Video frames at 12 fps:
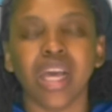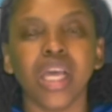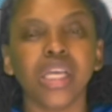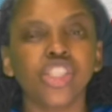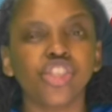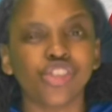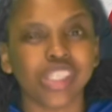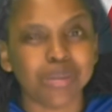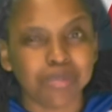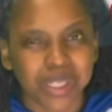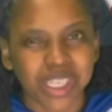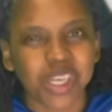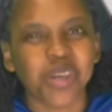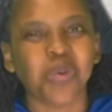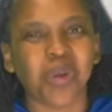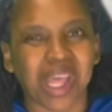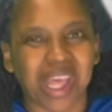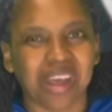extremely
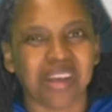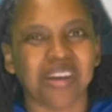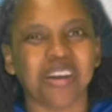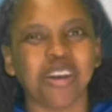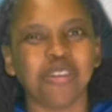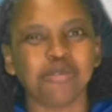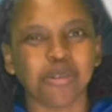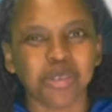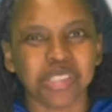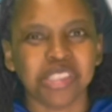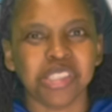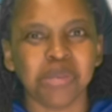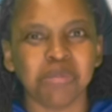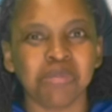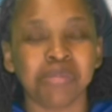aware of autism.